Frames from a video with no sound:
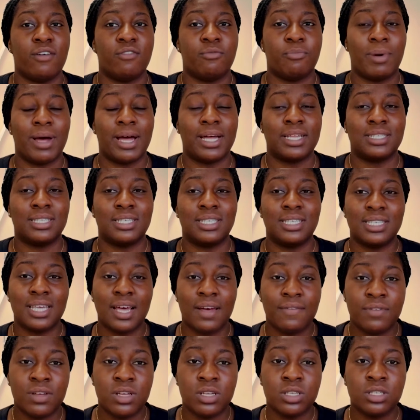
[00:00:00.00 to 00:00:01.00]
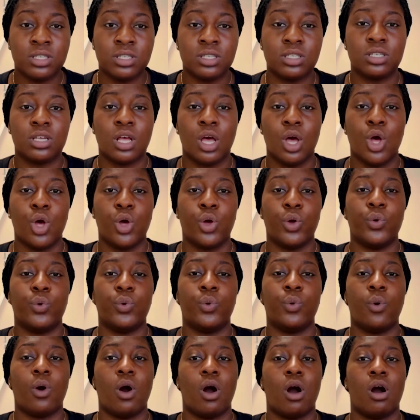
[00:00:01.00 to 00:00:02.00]
band 7s who
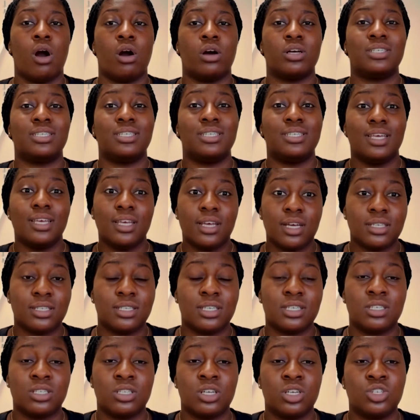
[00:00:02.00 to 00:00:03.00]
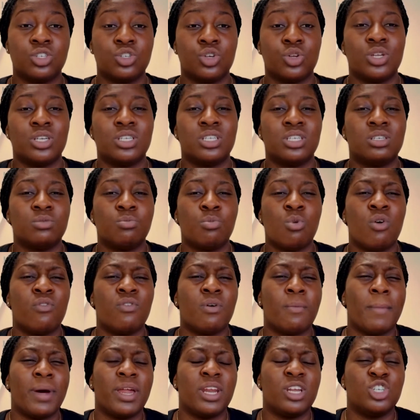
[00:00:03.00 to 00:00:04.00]
are senior sisters, so this is more of a
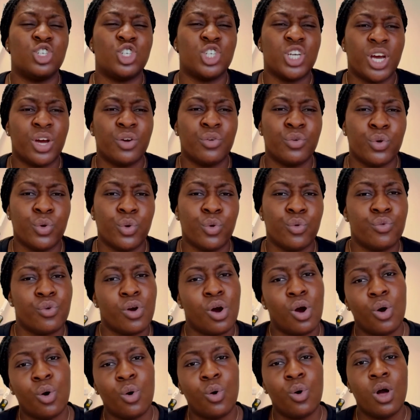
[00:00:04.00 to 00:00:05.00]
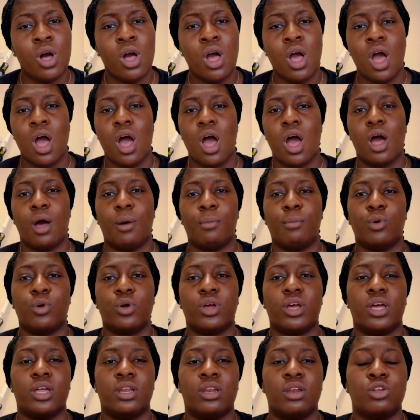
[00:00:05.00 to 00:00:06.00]
managerial role,
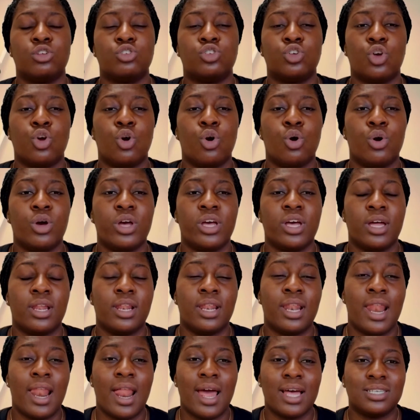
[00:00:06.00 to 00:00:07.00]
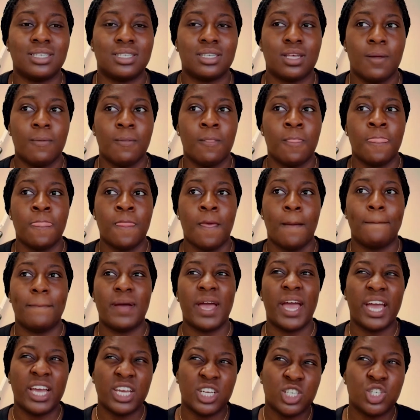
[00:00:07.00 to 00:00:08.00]
so you're less
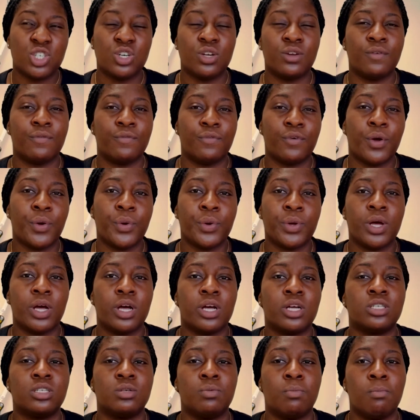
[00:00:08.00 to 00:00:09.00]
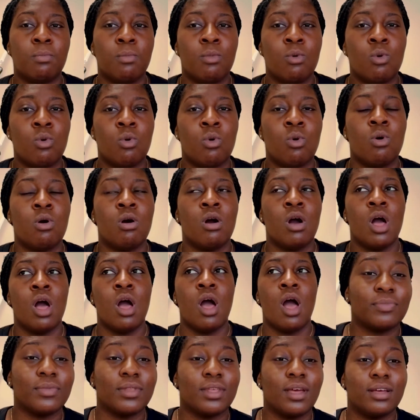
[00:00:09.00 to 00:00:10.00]
patient focused, more
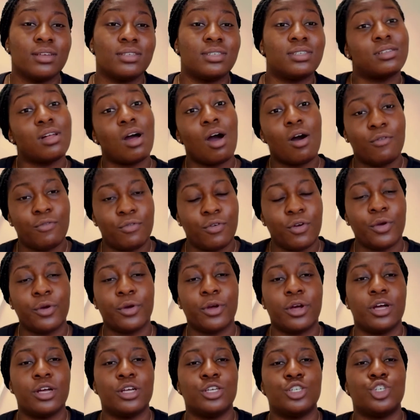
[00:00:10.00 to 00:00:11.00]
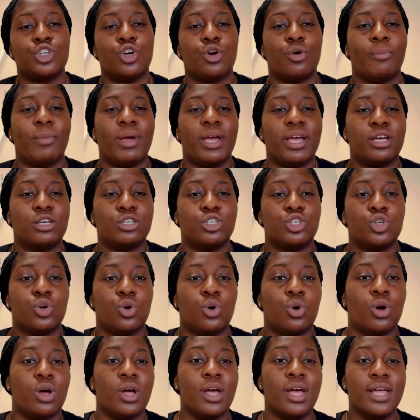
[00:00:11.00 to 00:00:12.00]
staff focused. You're making
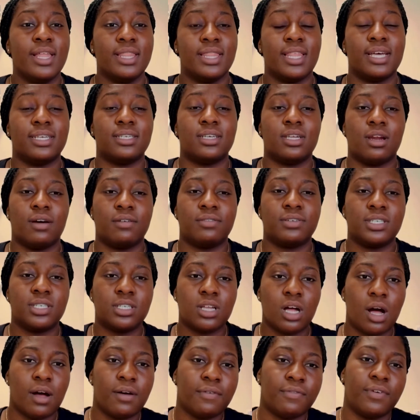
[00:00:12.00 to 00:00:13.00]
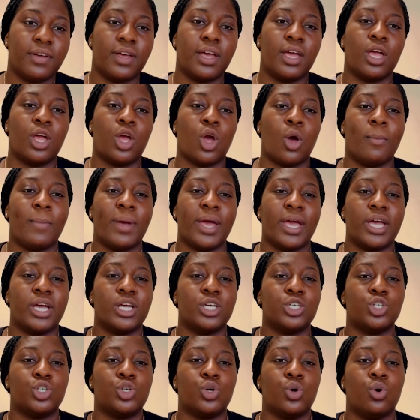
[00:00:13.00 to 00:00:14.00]
sure there's enough staffing, you're making
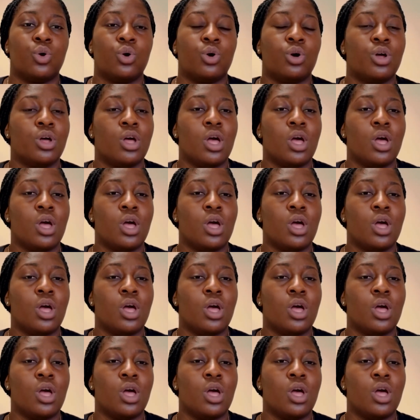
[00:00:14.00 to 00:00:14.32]
sure